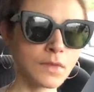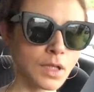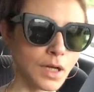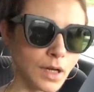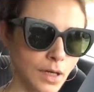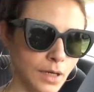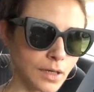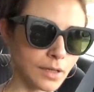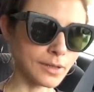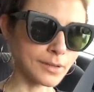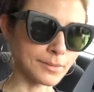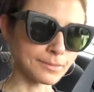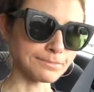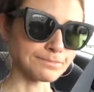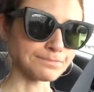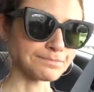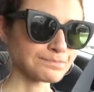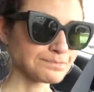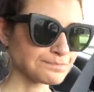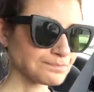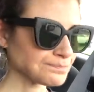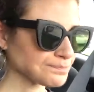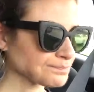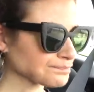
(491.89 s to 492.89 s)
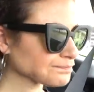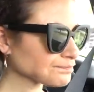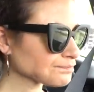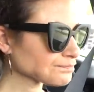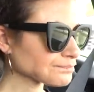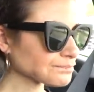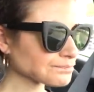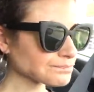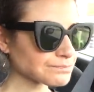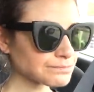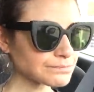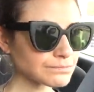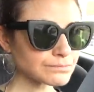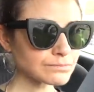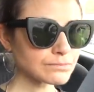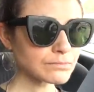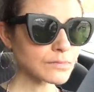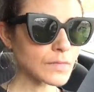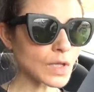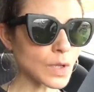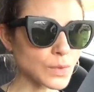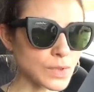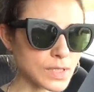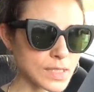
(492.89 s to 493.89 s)

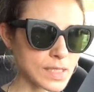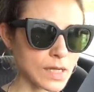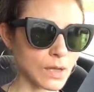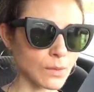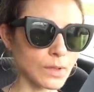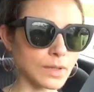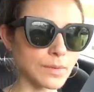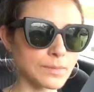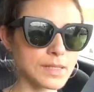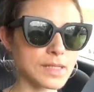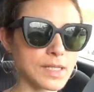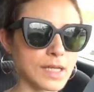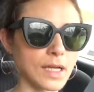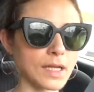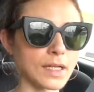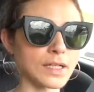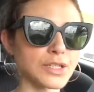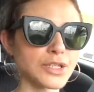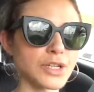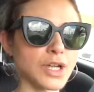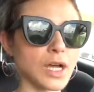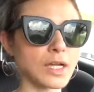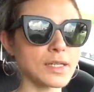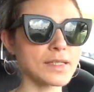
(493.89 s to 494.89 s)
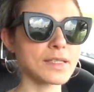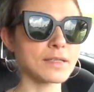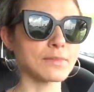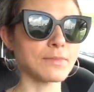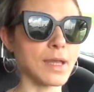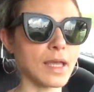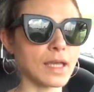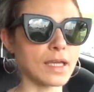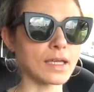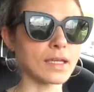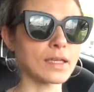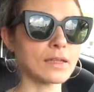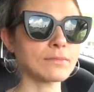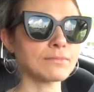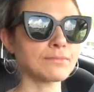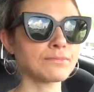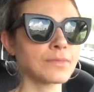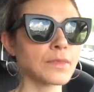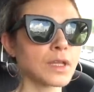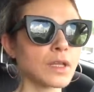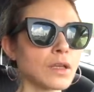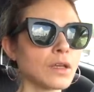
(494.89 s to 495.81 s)
um, what's that website? Joss & Main.